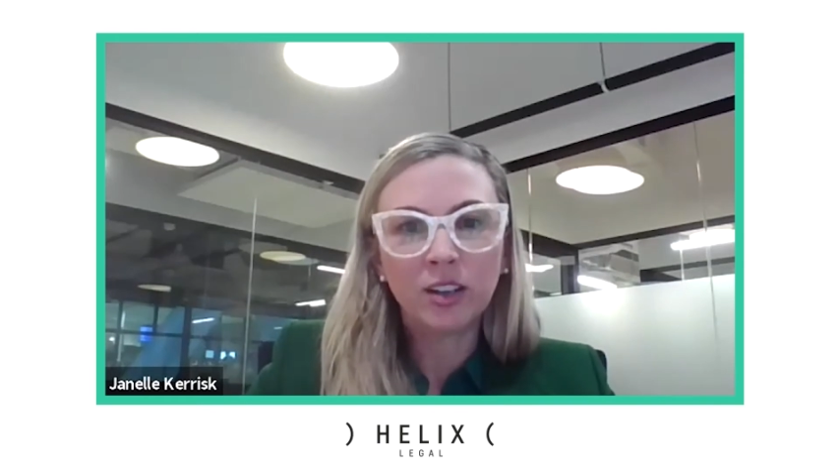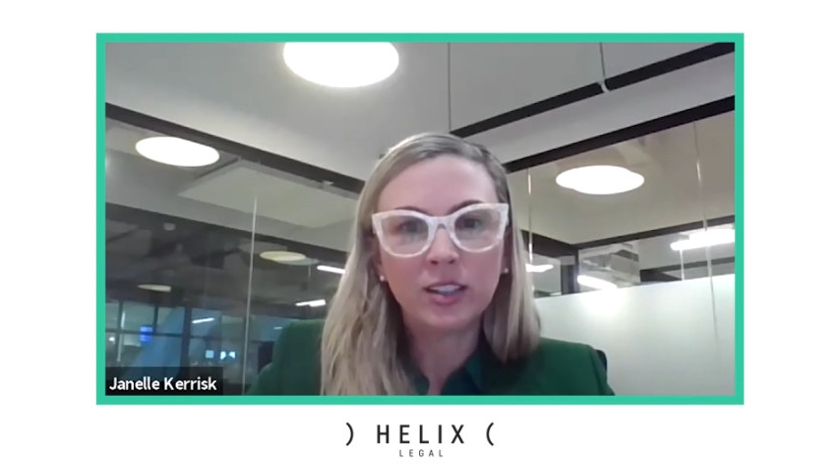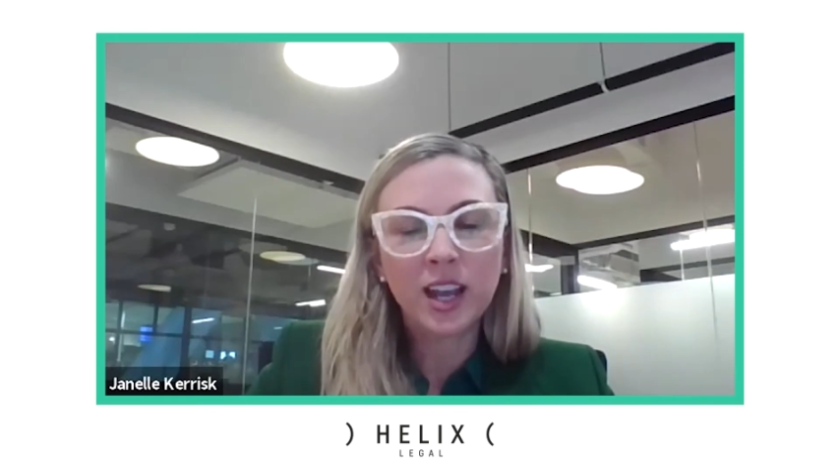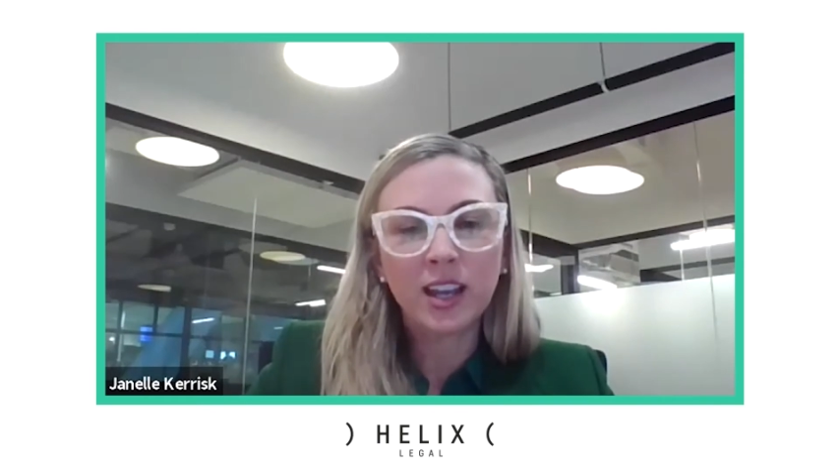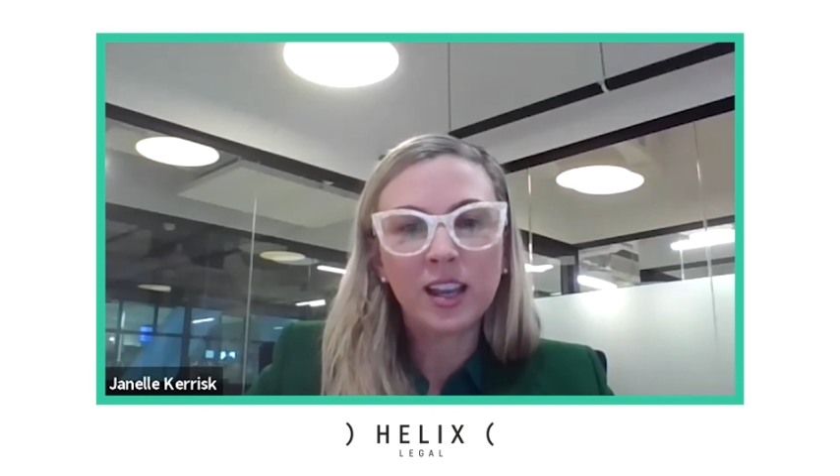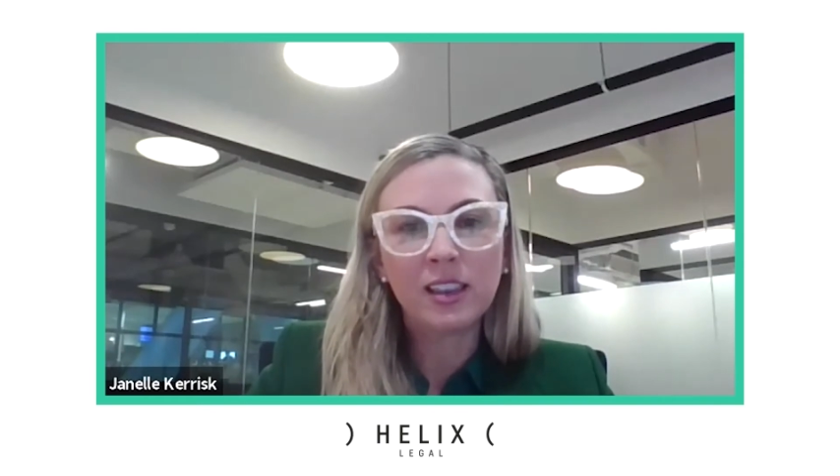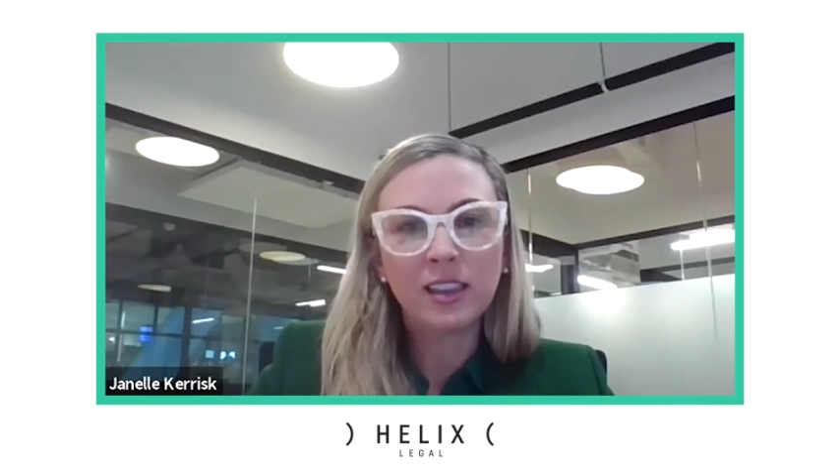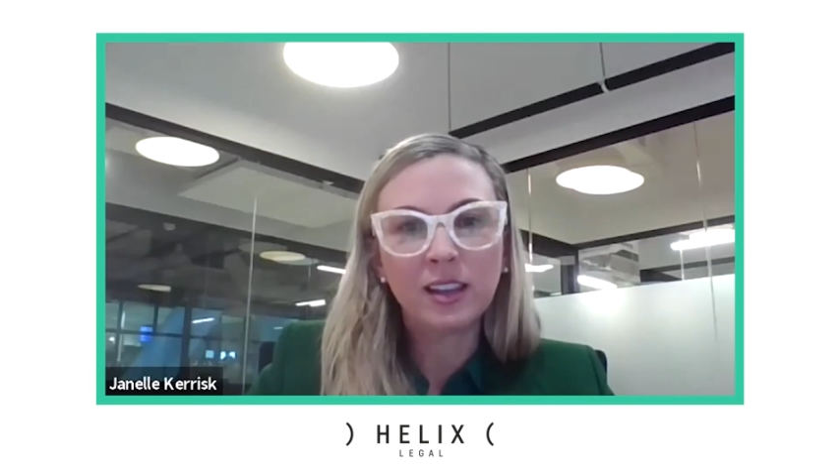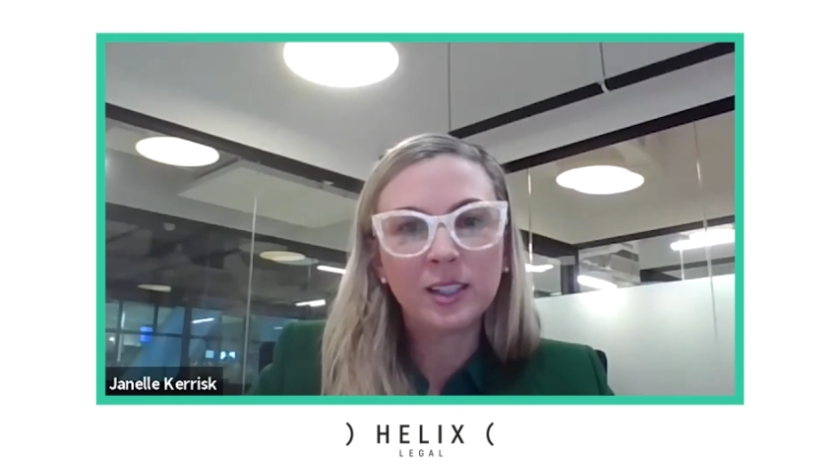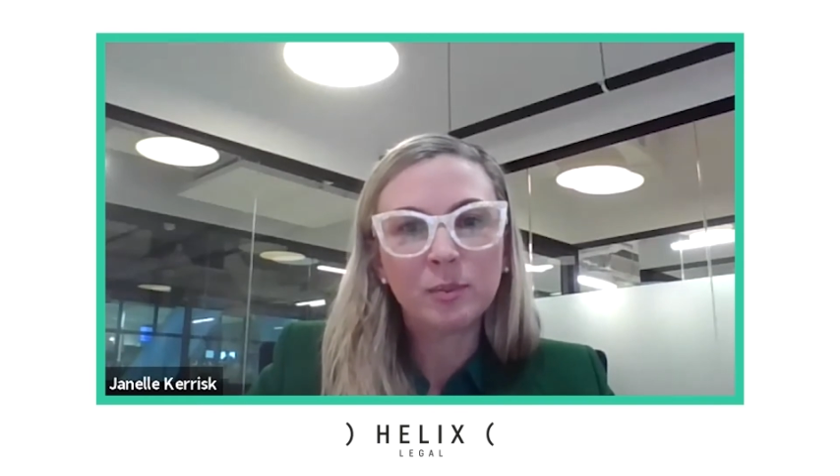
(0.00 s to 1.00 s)
taking
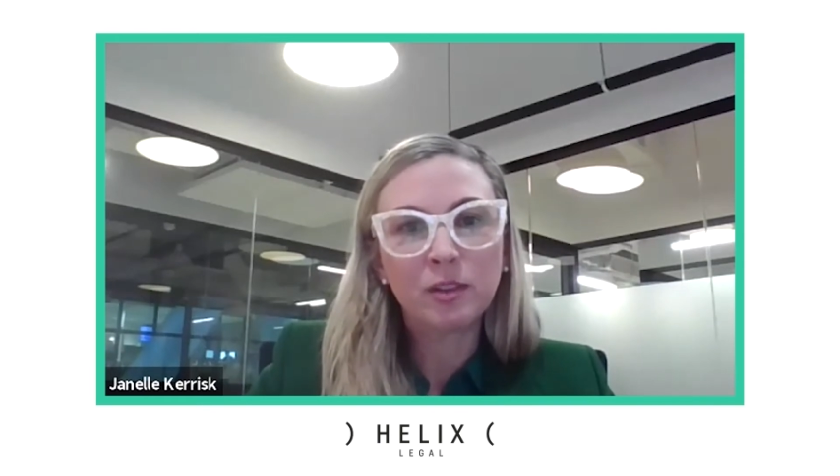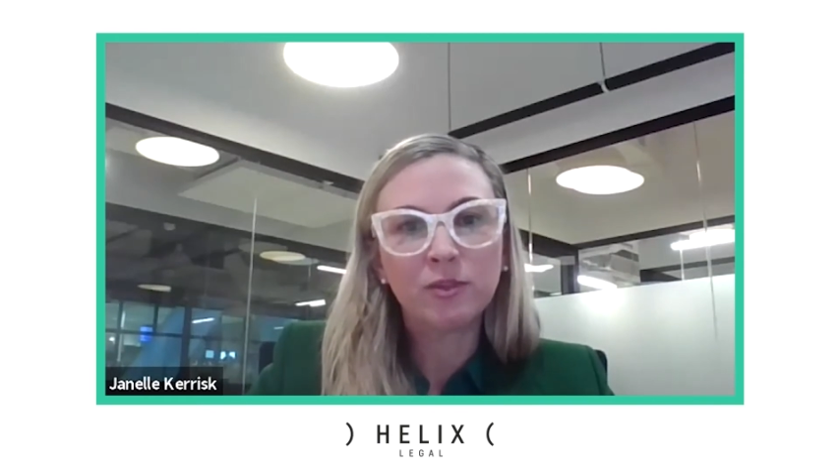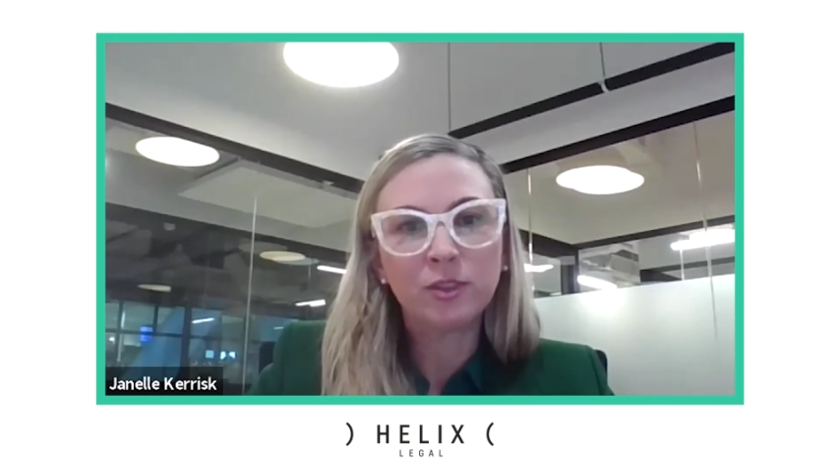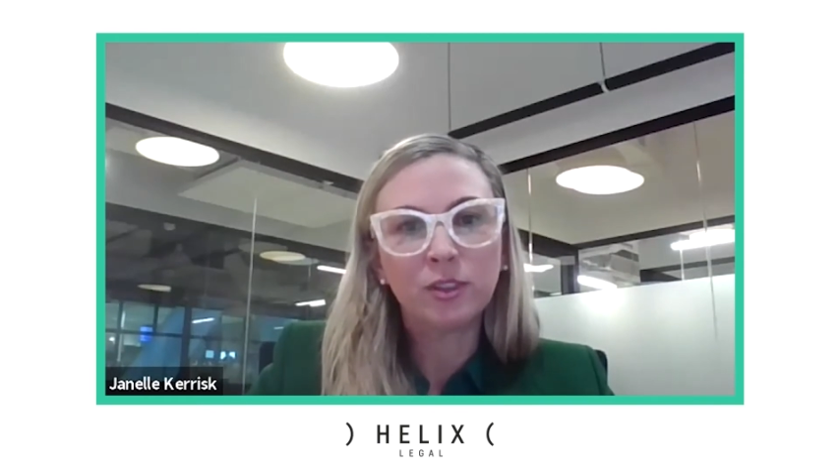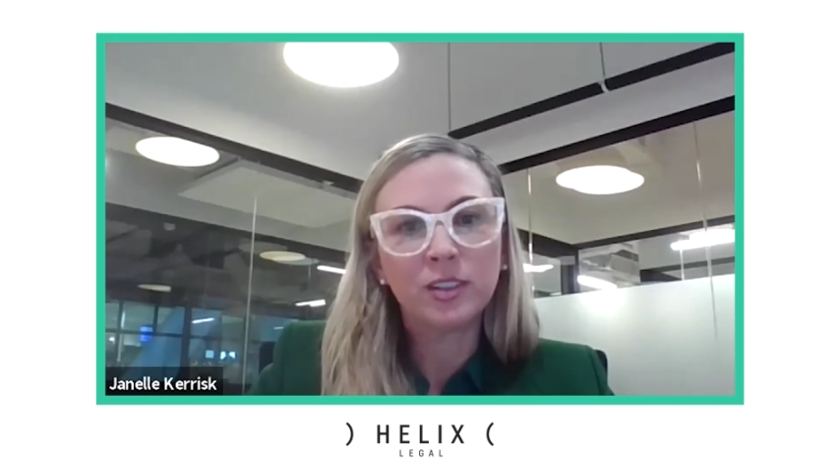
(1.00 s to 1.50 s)
things before